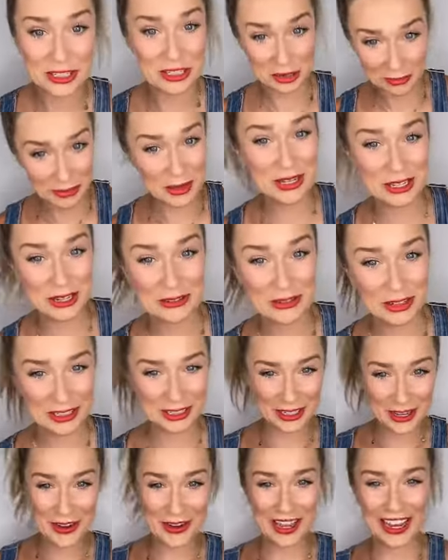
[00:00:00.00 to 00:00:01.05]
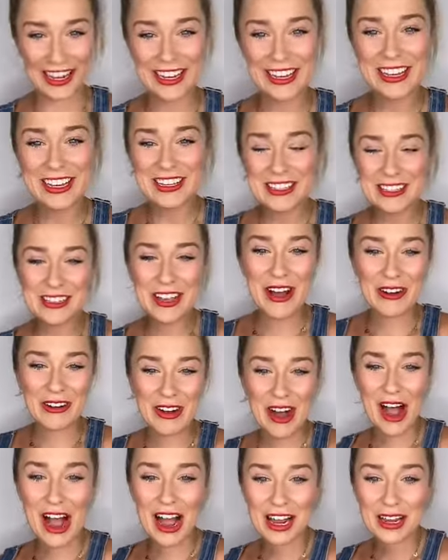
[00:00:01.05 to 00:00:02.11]
It's a big difference. Okay, so
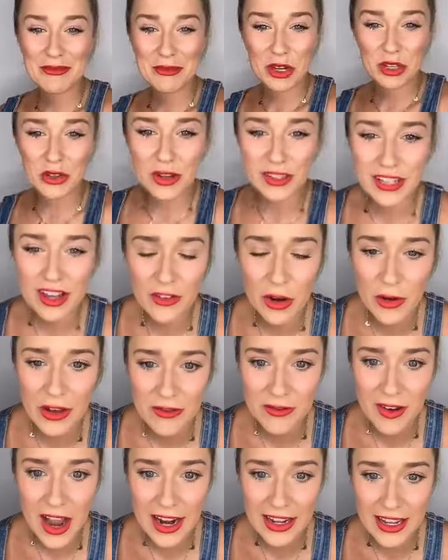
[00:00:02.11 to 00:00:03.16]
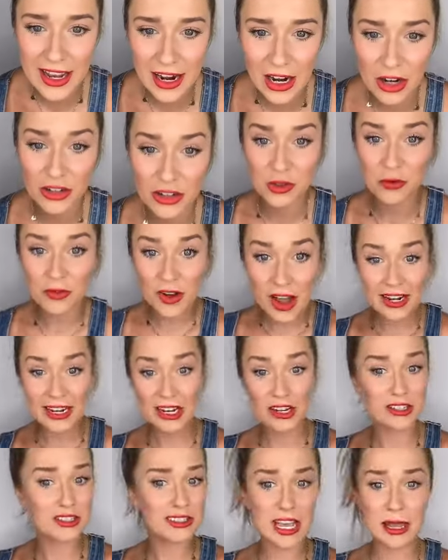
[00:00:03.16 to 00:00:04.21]
I'm, you guys have, okay, fine hair. So fine
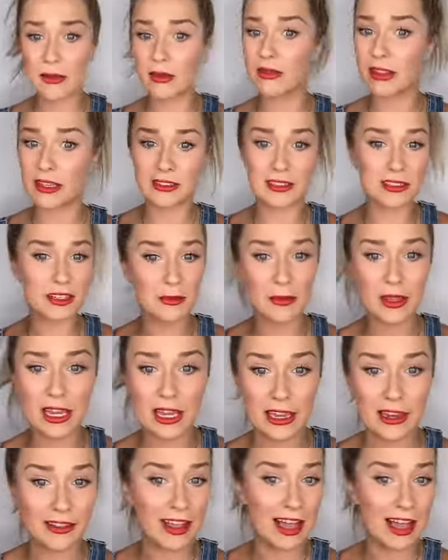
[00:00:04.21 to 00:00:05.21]
hair, say, listen to me.